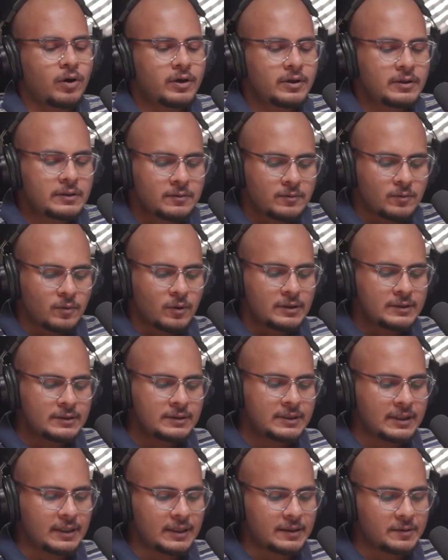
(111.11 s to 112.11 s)
what
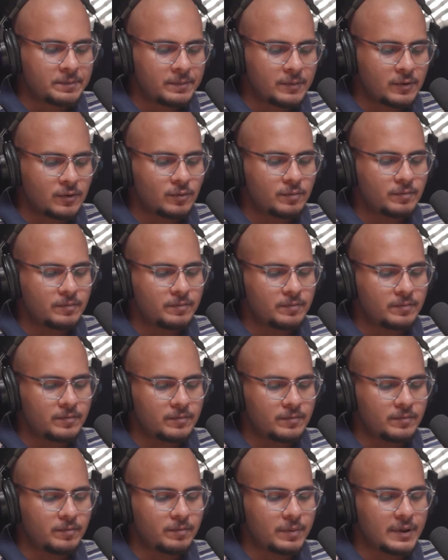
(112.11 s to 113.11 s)
a trip to
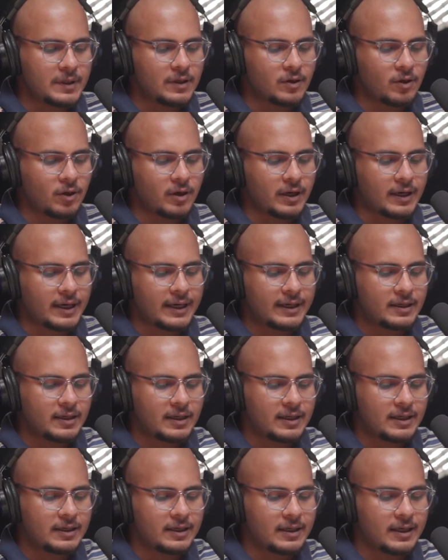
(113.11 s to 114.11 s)
be on, right?
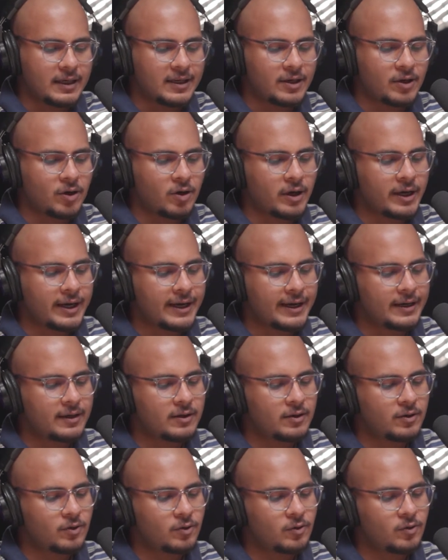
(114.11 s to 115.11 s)
In your
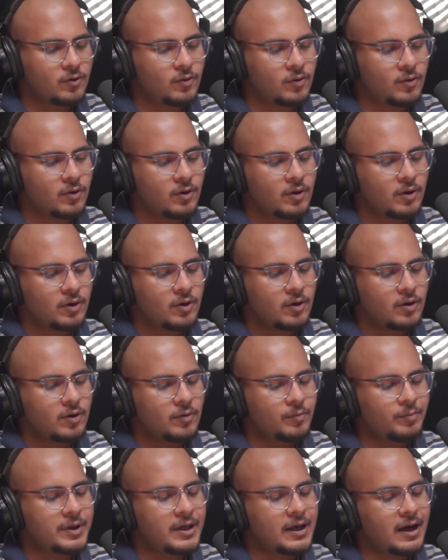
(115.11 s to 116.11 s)
head, to
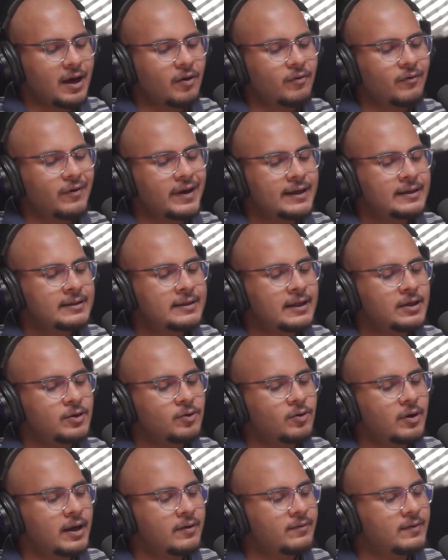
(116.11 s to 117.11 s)
be aware that
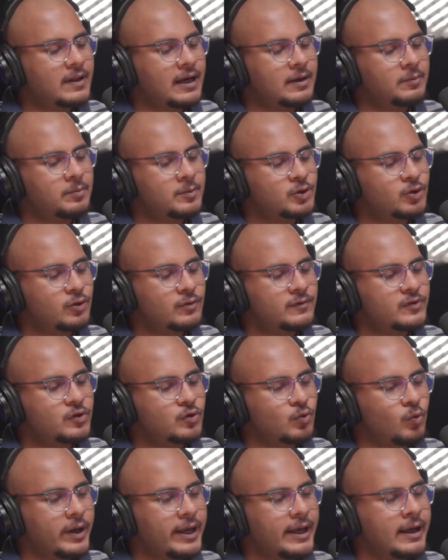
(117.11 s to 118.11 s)
you have that much of
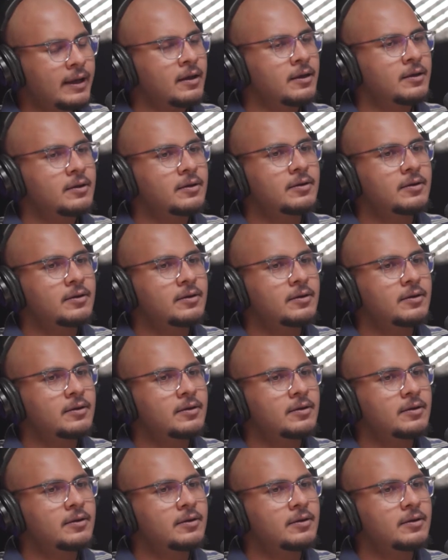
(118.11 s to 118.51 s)
sway